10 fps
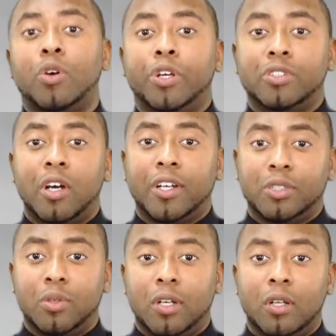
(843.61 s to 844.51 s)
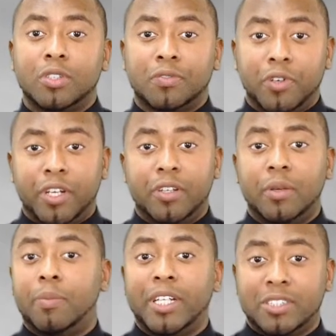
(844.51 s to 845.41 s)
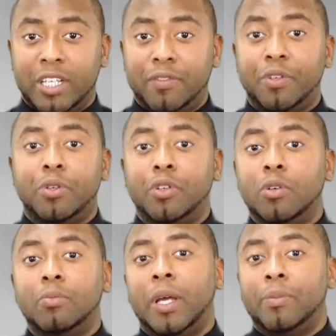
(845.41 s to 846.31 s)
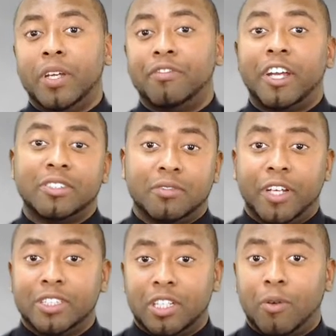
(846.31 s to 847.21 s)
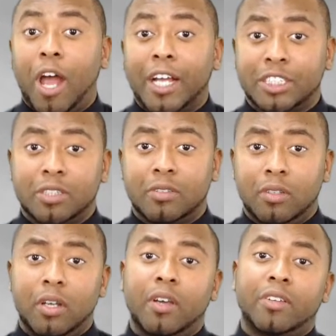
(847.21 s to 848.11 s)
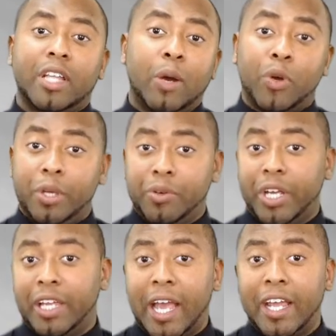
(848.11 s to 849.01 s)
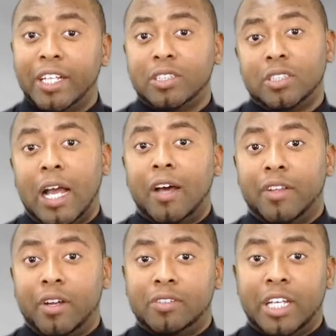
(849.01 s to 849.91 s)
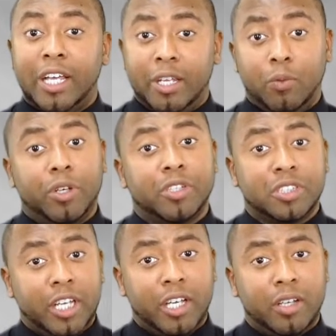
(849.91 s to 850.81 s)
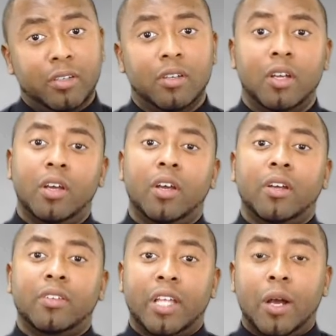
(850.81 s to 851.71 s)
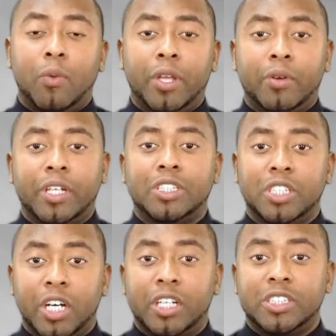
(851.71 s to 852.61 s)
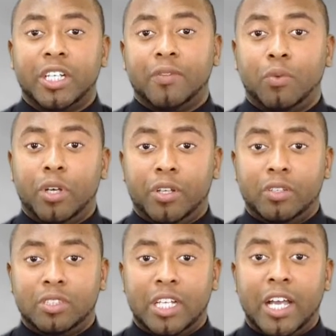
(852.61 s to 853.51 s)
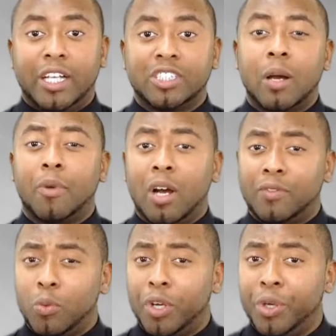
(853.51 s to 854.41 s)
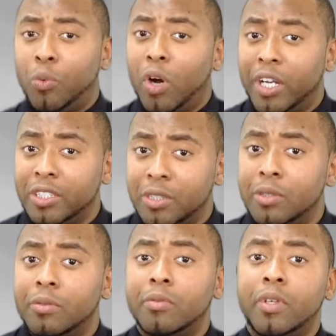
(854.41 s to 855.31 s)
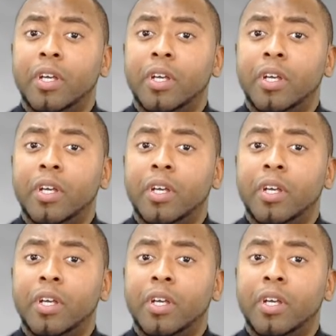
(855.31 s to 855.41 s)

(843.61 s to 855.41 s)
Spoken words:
or you're talking to a close friend, the best thing for you to do may be a face-to-face interaction. That way you can gauge how they're taking what you're saying. That way you can judge if what you're saying is coming off the way you want it to.